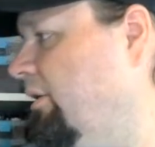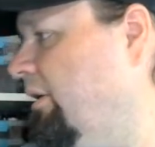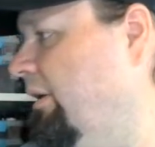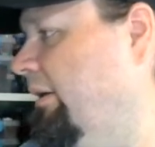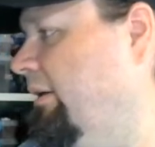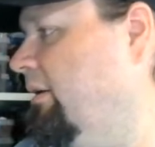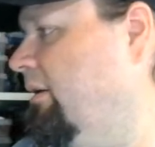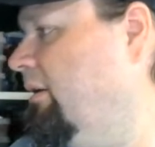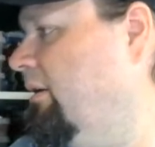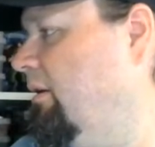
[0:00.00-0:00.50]

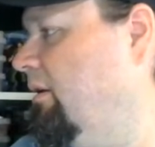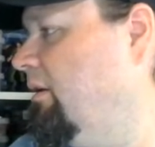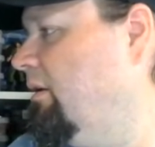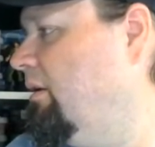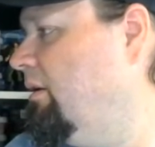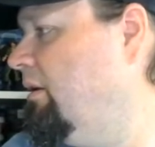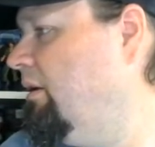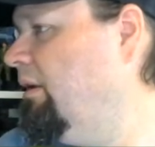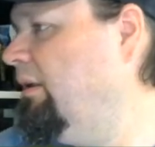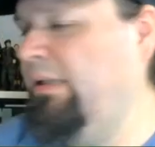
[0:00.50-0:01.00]
Okay.
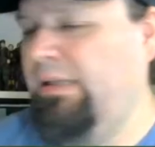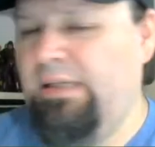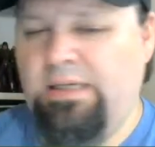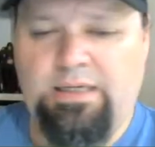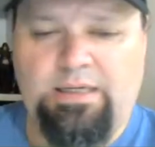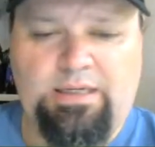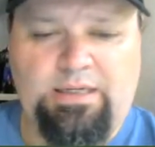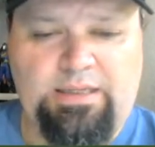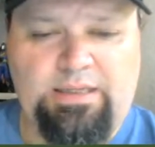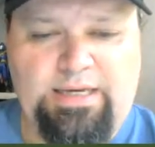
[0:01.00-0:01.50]

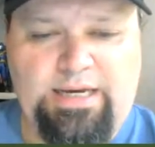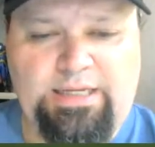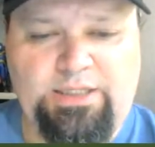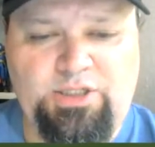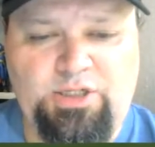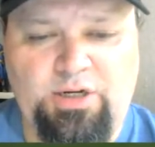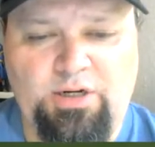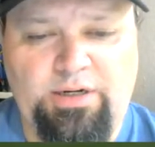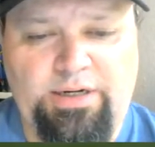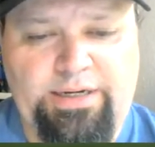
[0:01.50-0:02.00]

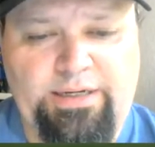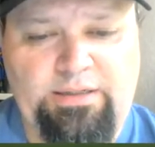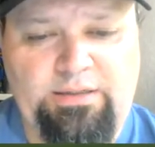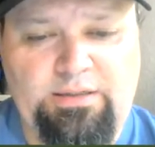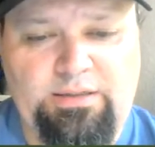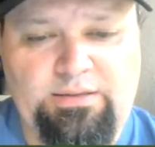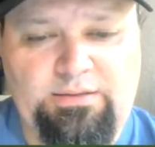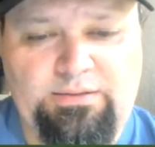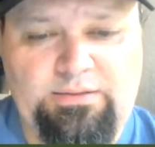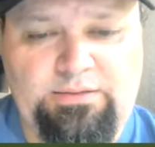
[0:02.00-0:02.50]
That's alright.
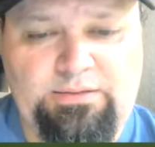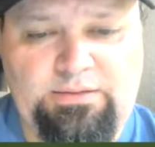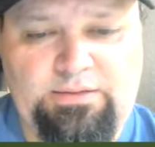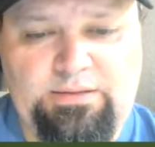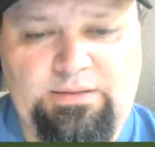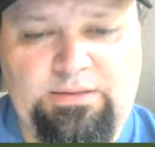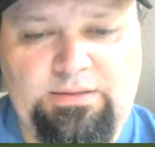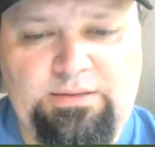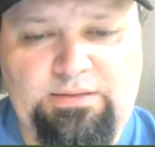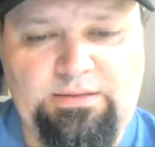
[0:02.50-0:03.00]

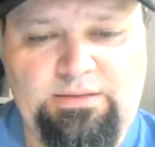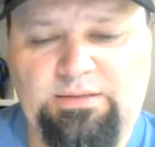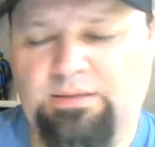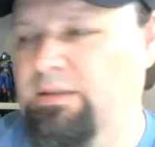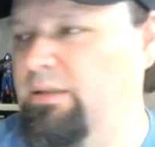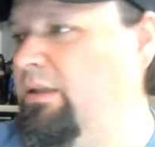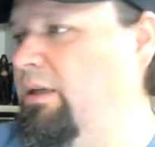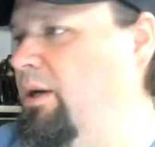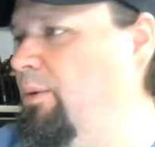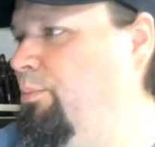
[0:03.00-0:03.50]

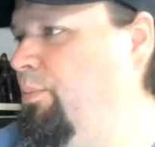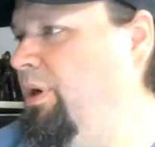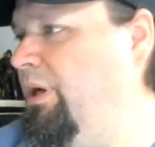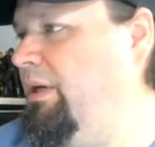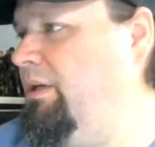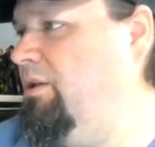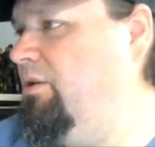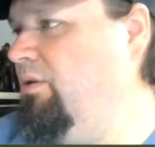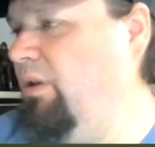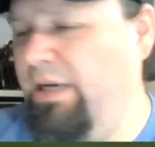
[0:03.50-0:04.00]
But
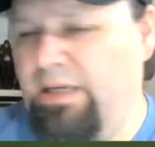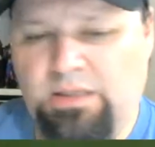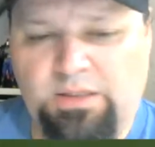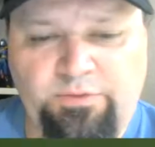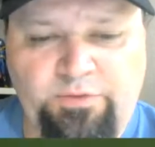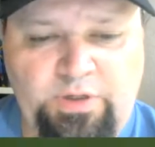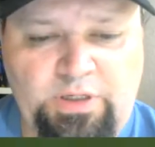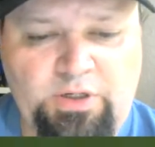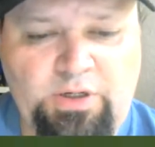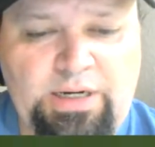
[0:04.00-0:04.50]
I do like
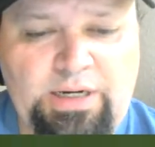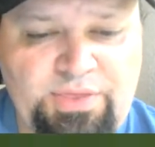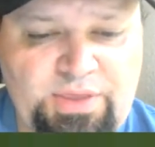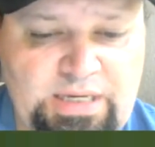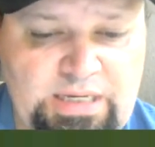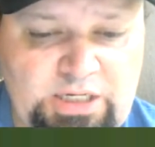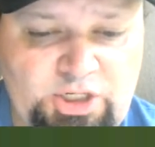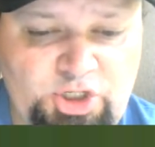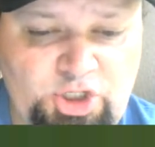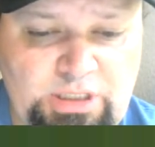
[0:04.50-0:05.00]
the figure. I
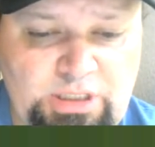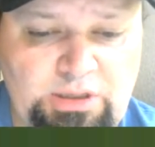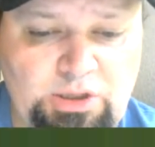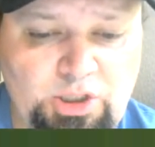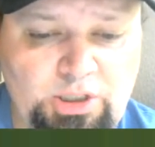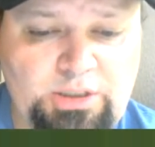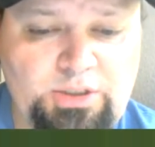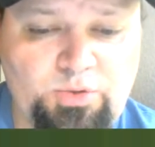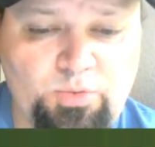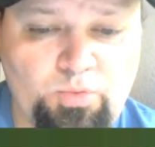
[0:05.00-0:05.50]
think she
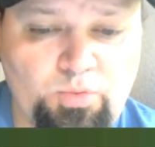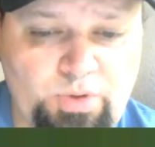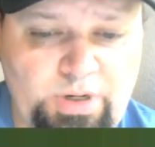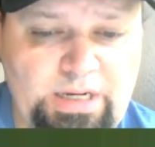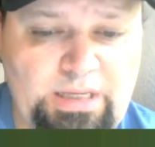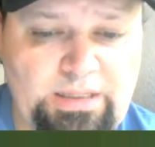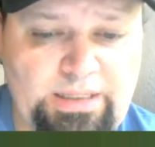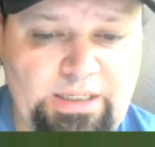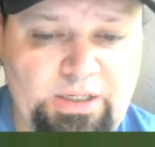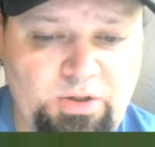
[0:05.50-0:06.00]
looks
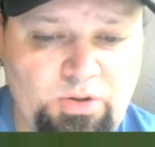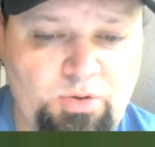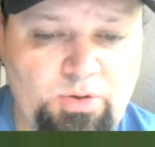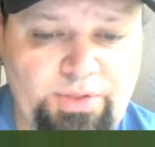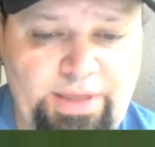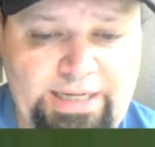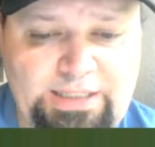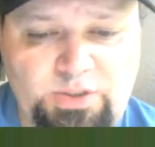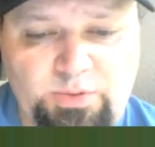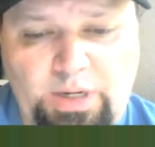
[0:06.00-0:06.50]
really cool.
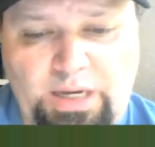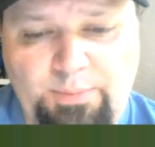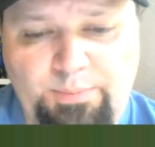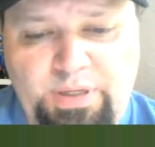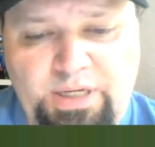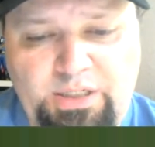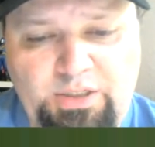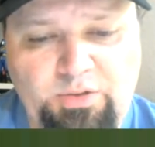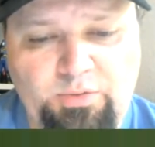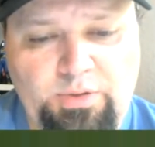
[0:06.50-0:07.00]
That's why I
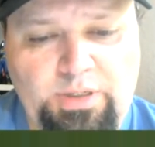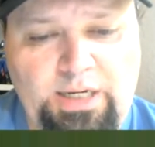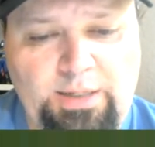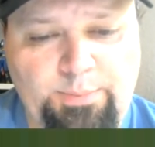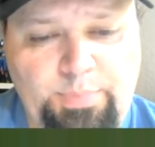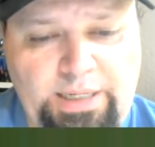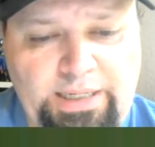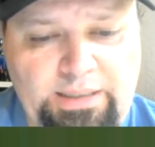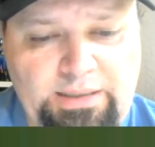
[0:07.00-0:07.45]
picked her up.